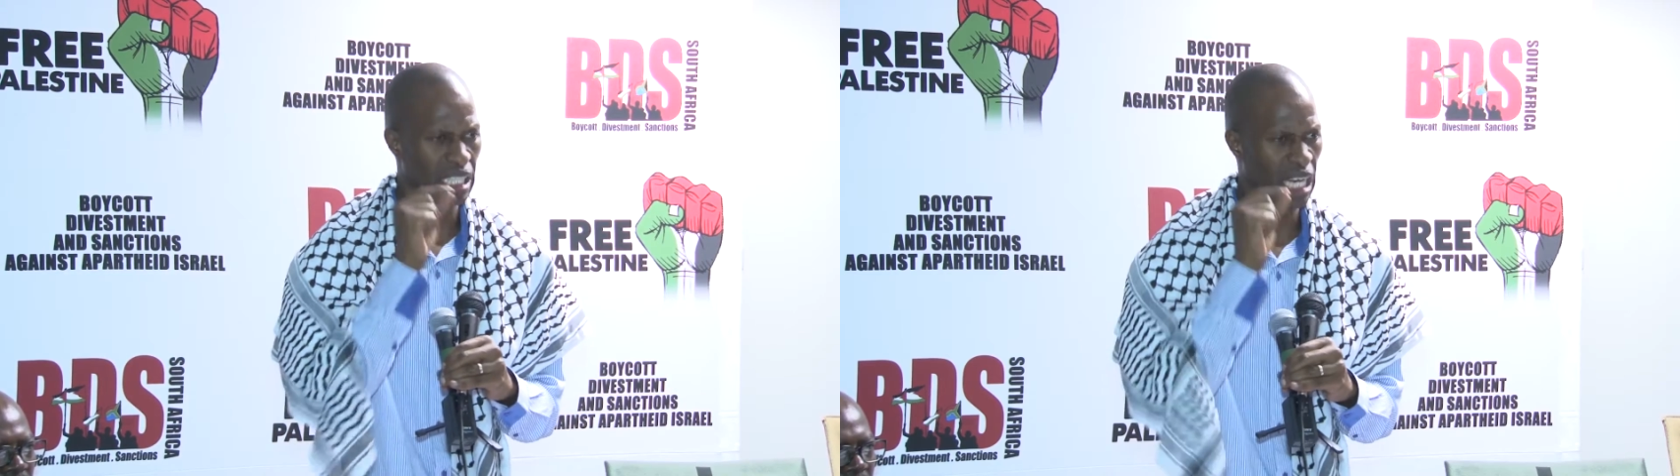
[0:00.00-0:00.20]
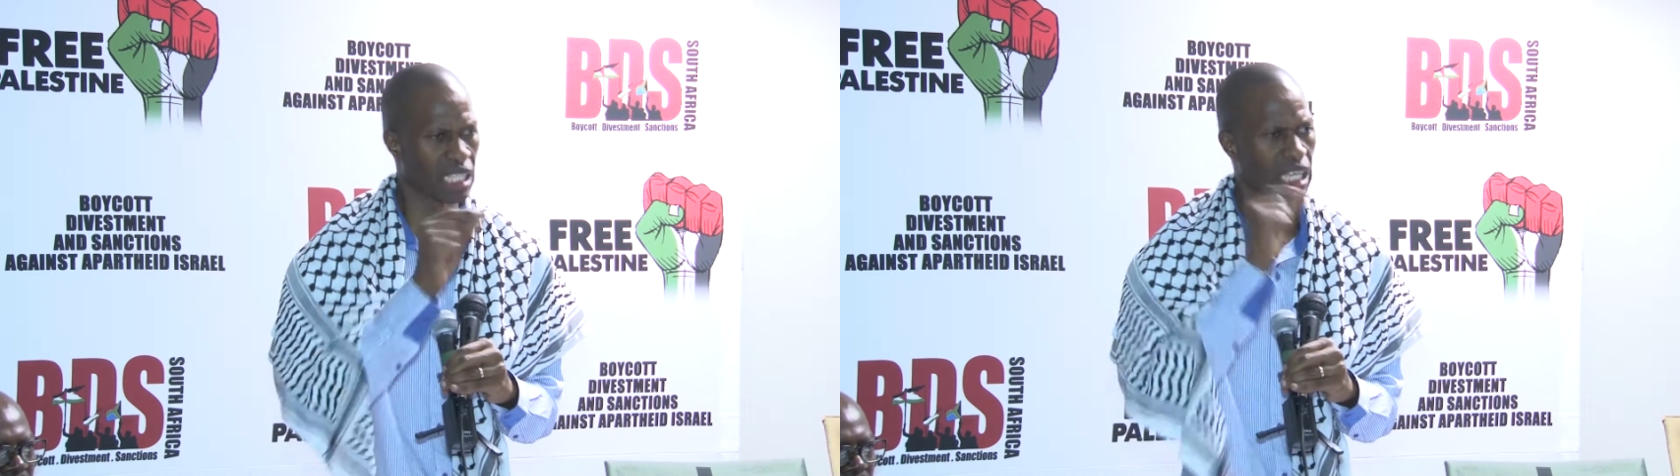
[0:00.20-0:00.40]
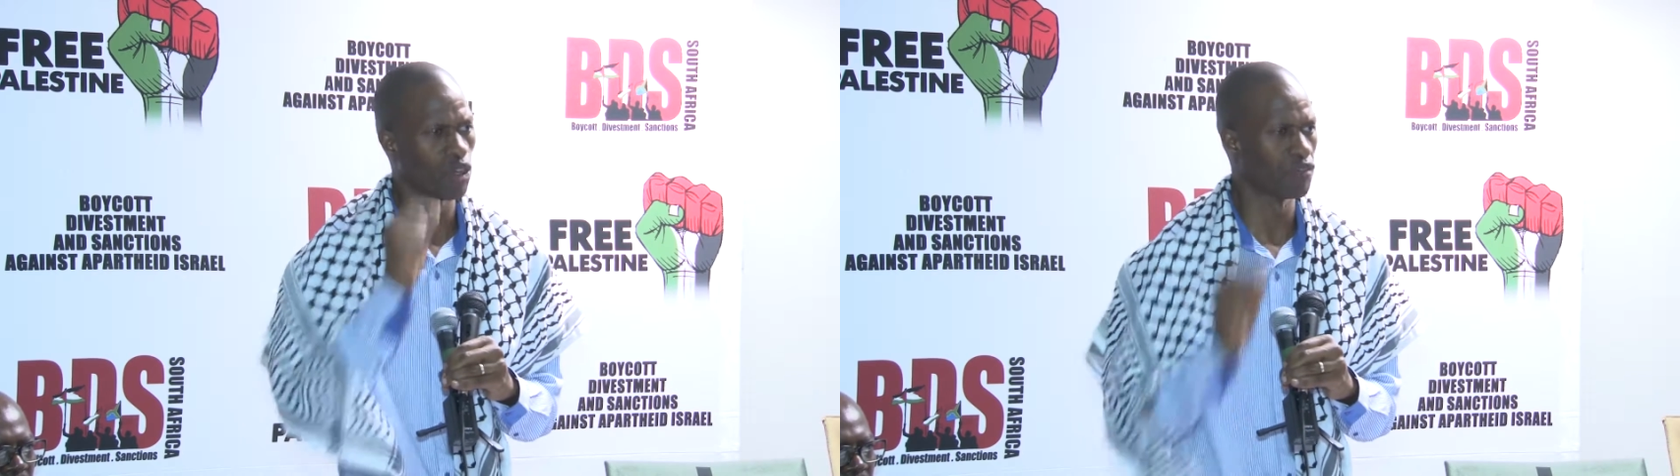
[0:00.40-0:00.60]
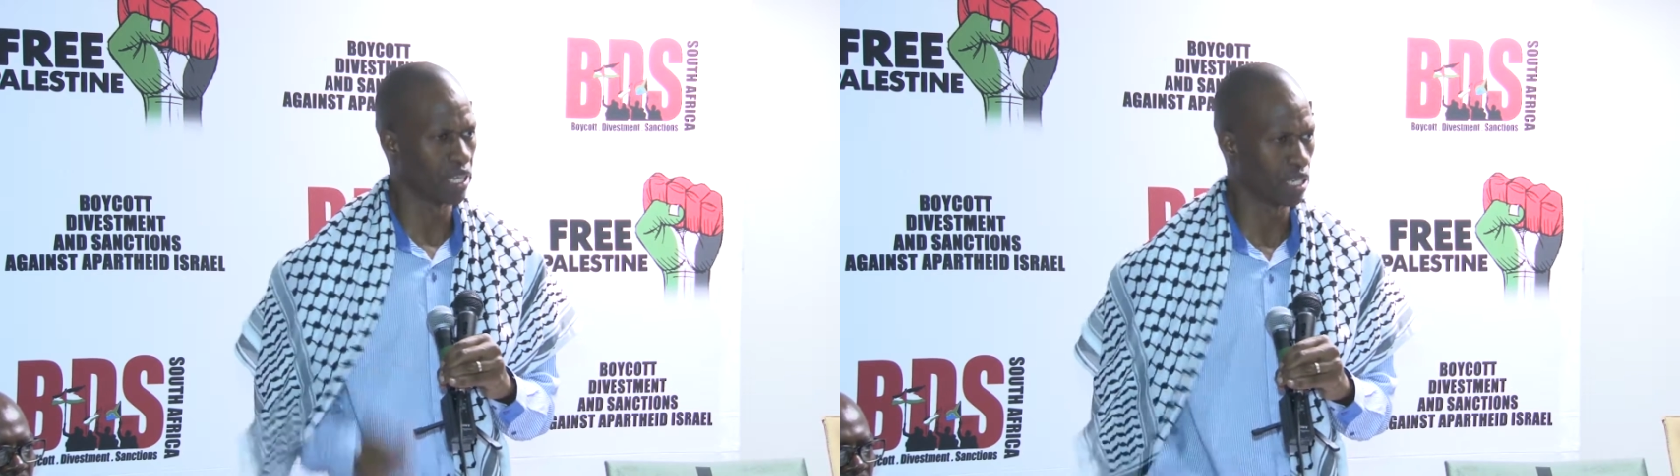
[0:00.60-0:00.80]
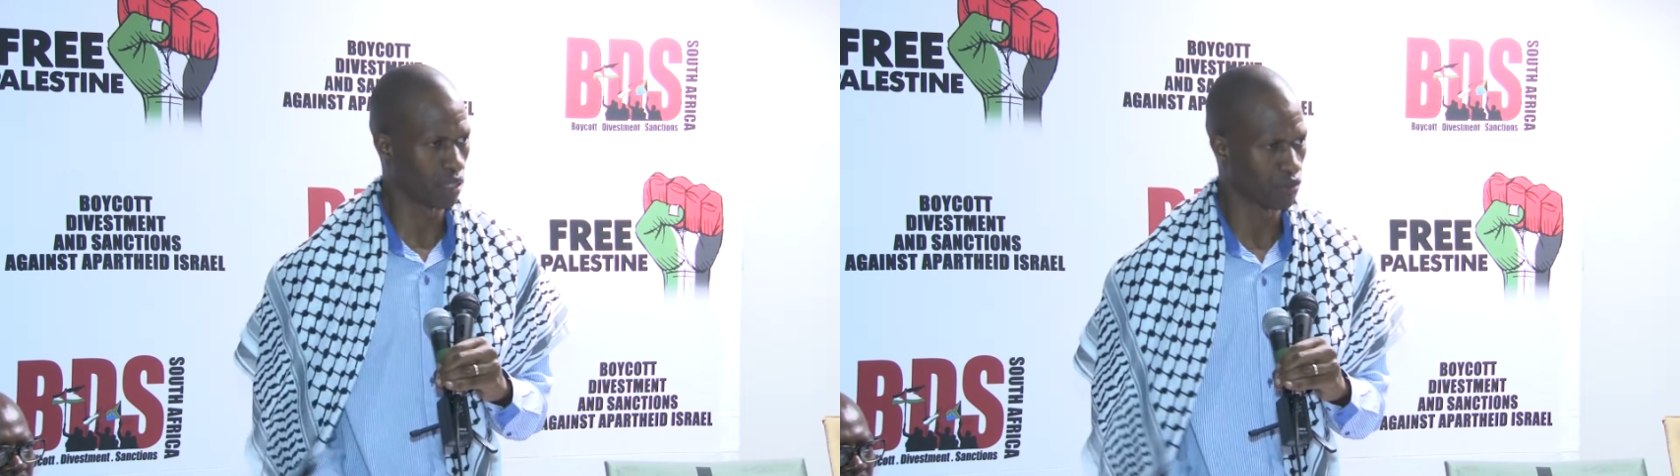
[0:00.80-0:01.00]
success of
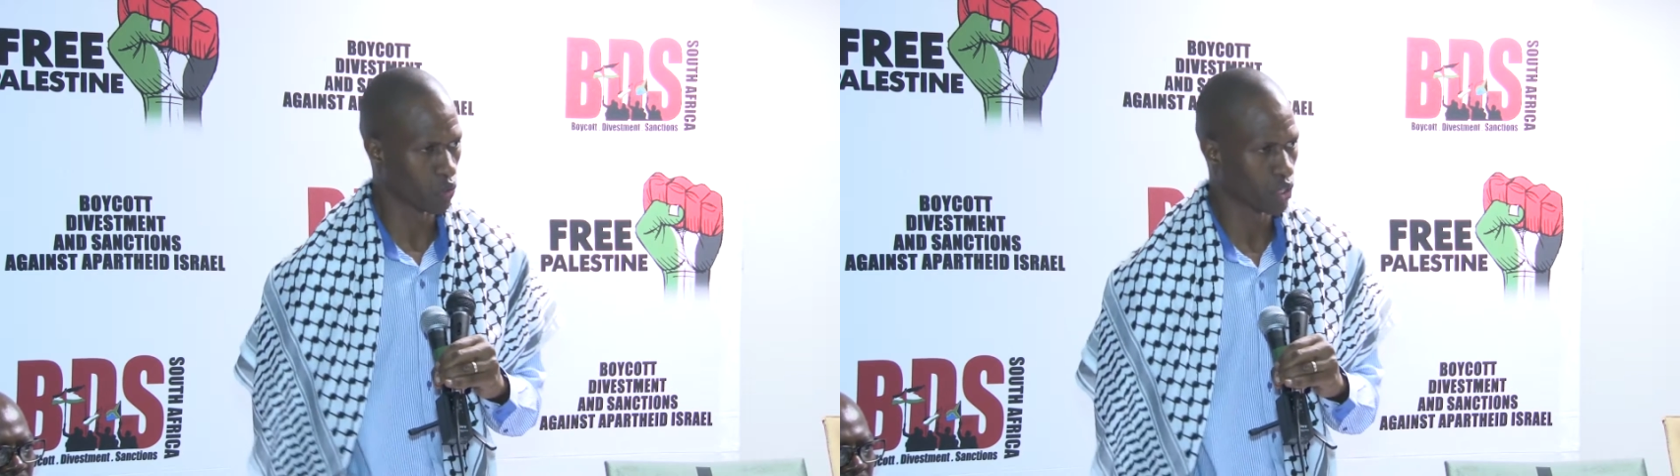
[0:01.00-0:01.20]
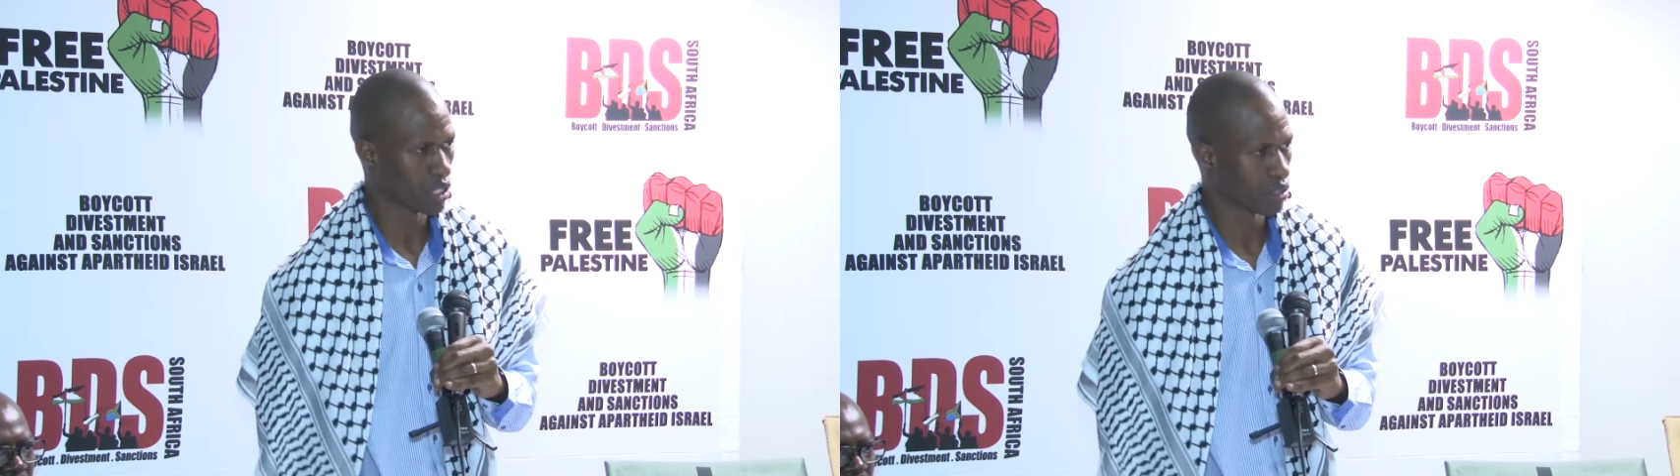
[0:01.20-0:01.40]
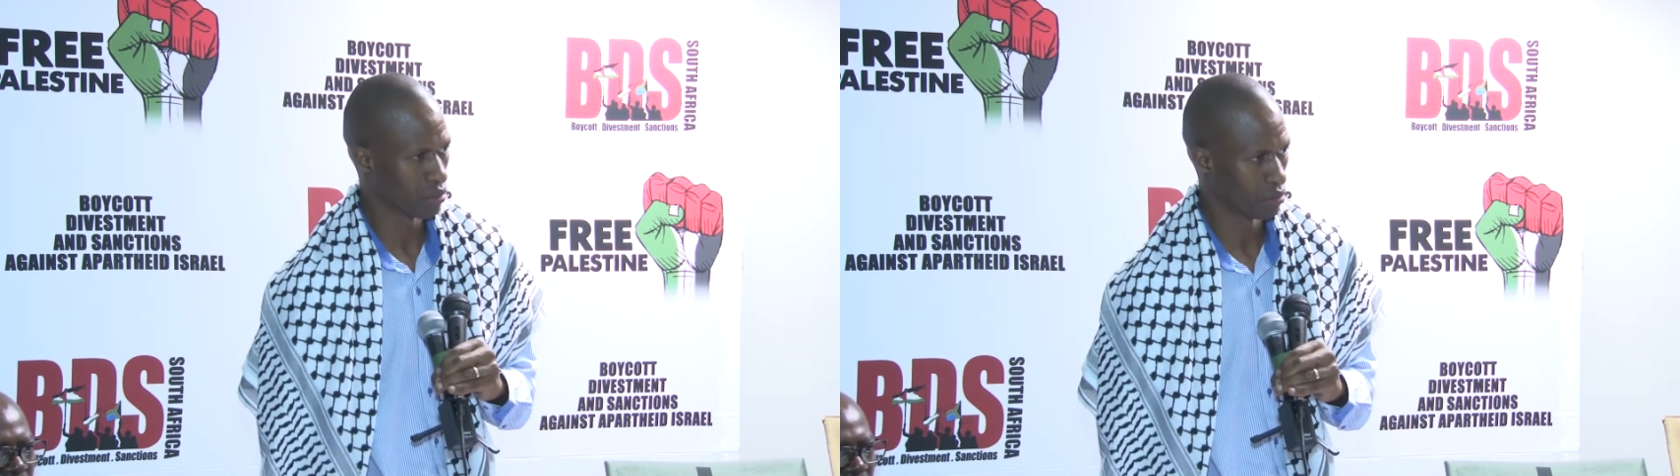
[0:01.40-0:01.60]
any revolution?